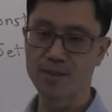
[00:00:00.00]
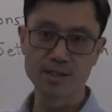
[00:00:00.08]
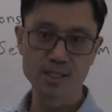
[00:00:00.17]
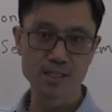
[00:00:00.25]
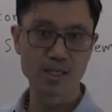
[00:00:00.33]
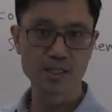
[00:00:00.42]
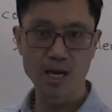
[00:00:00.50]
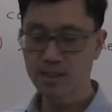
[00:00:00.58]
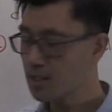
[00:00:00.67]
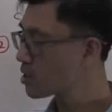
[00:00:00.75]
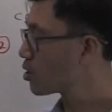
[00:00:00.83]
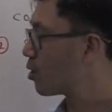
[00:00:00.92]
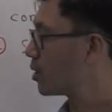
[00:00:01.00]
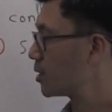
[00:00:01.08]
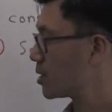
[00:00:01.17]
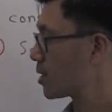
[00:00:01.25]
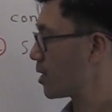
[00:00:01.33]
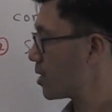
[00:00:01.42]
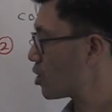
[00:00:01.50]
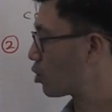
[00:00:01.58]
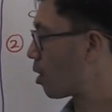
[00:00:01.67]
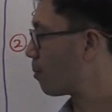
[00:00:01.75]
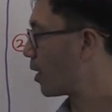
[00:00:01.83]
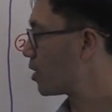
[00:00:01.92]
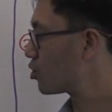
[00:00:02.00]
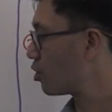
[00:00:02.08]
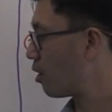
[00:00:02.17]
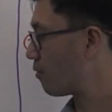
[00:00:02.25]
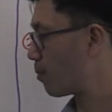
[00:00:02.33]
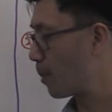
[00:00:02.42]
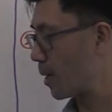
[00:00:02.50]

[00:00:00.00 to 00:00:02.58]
this is a tensor, so it is a linear combination of the